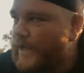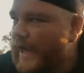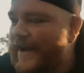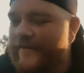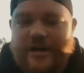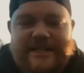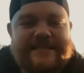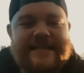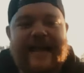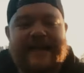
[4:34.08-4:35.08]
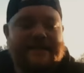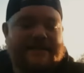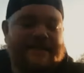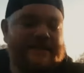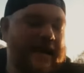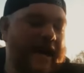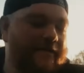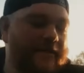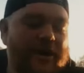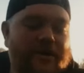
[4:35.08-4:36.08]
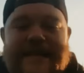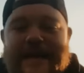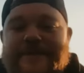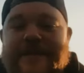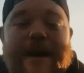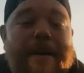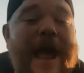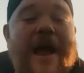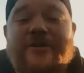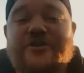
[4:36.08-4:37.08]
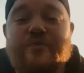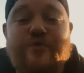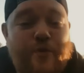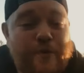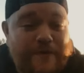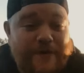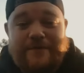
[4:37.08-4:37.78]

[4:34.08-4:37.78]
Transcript: I have all these ta- these uh, you know tapes that my parents approved of